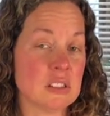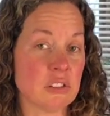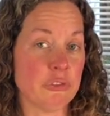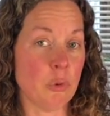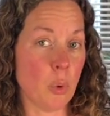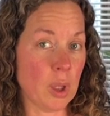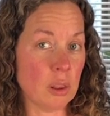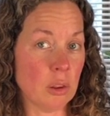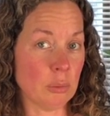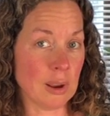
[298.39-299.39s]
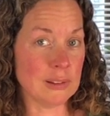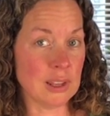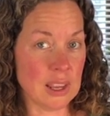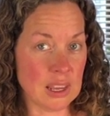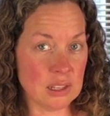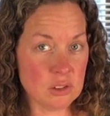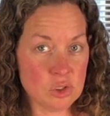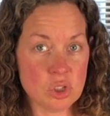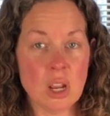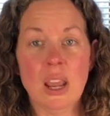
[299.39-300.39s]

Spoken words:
of foil around the edge